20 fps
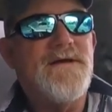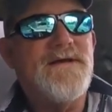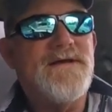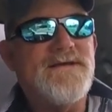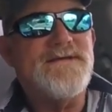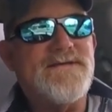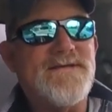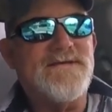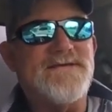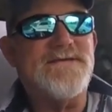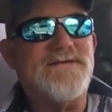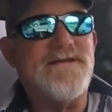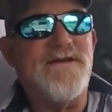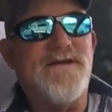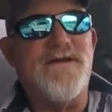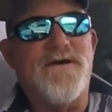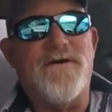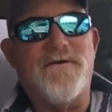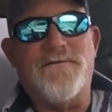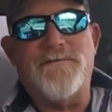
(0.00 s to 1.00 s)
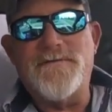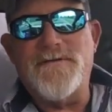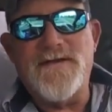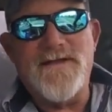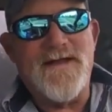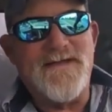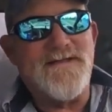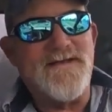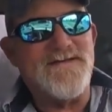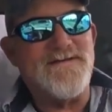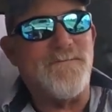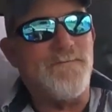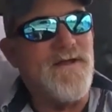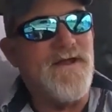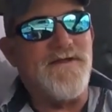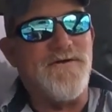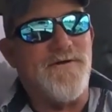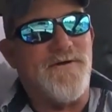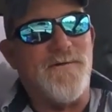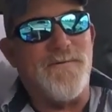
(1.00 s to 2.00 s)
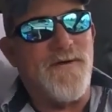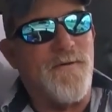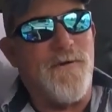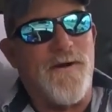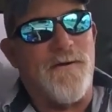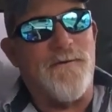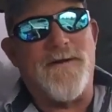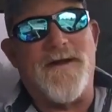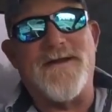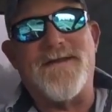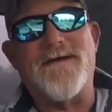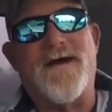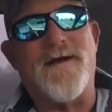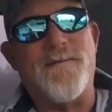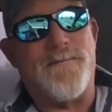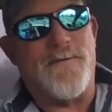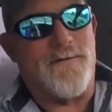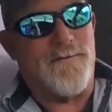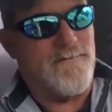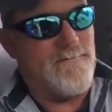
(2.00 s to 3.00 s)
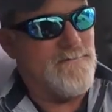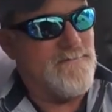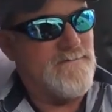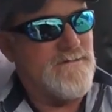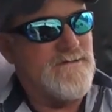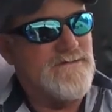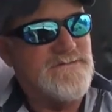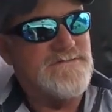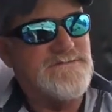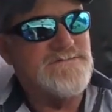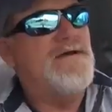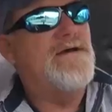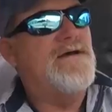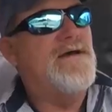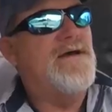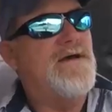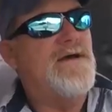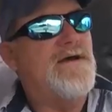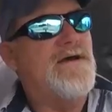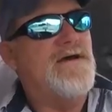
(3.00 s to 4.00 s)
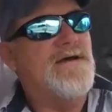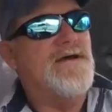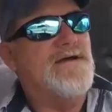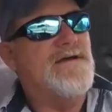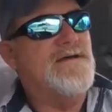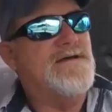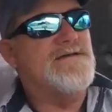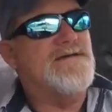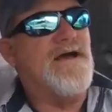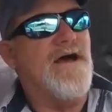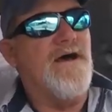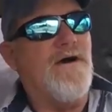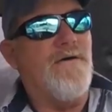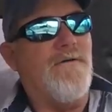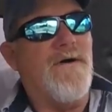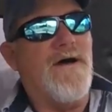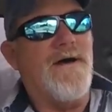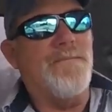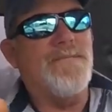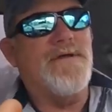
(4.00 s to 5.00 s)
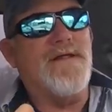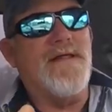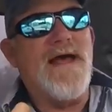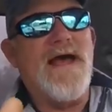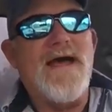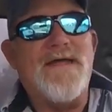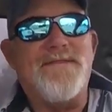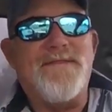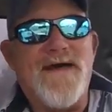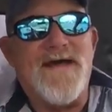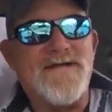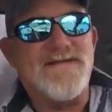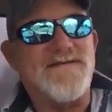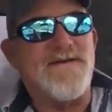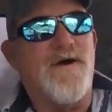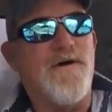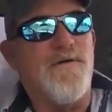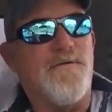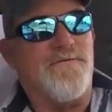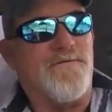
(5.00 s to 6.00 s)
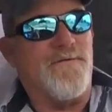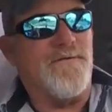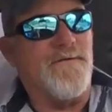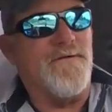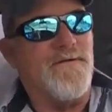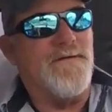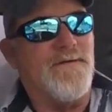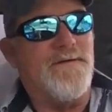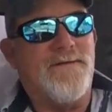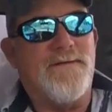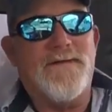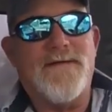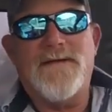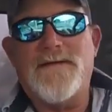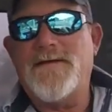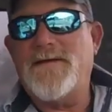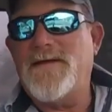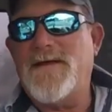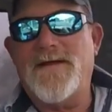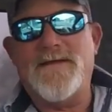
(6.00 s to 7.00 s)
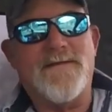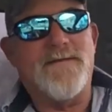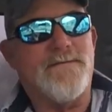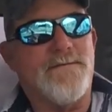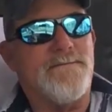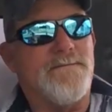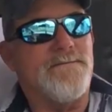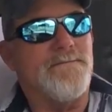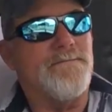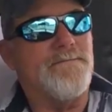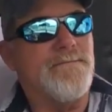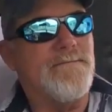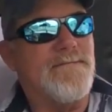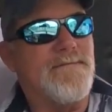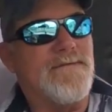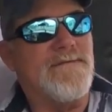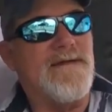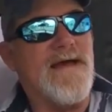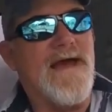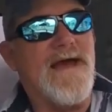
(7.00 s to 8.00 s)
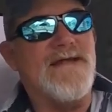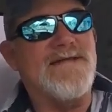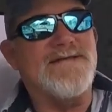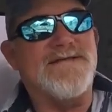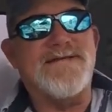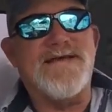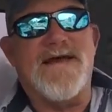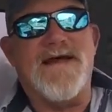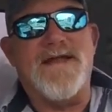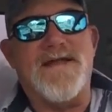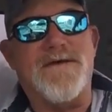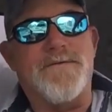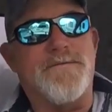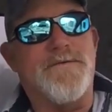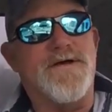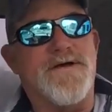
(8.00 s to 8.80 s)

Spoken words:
He says, you know, that doesn't mean you're going to be wearing a diaper. So I'm glad that's over. And Dad said it